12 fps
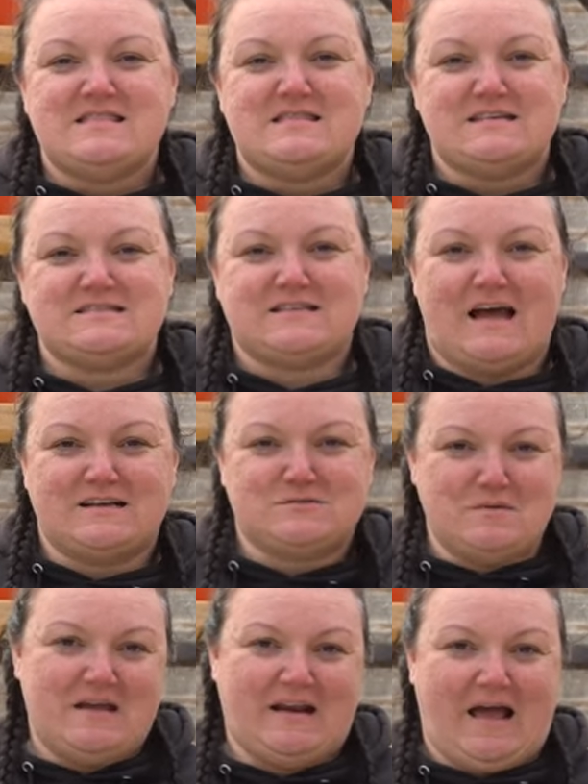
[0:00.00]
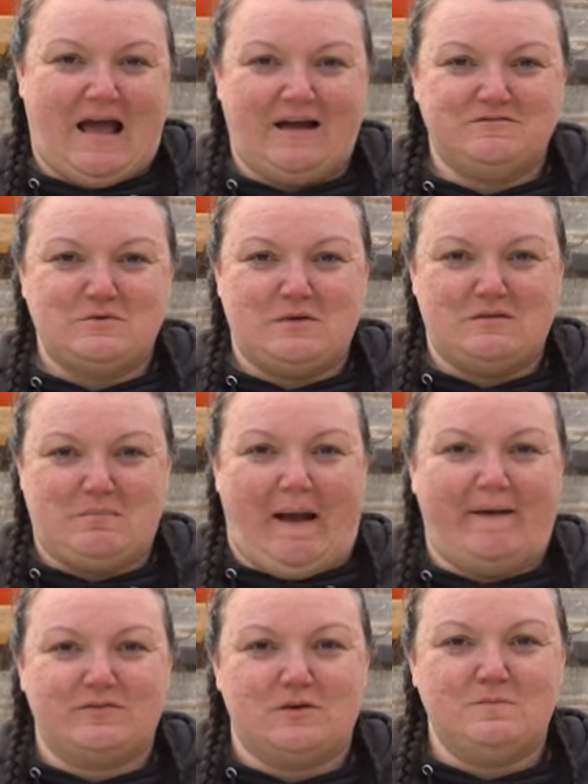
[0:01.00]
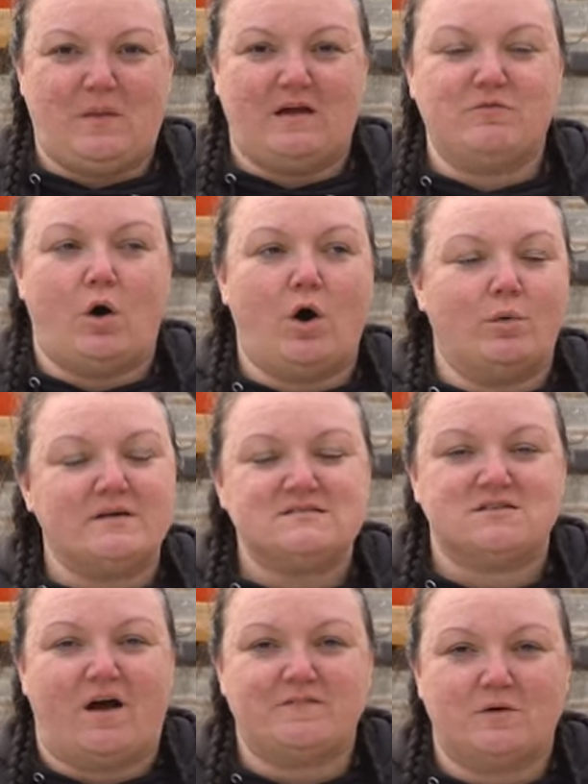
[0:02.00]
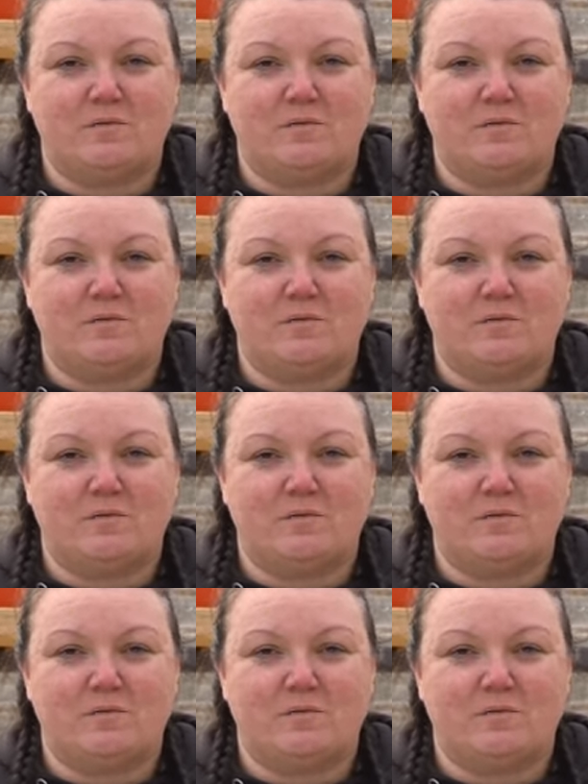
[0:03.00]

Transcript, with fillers: this last week and a half doing the bathroom. I've always thought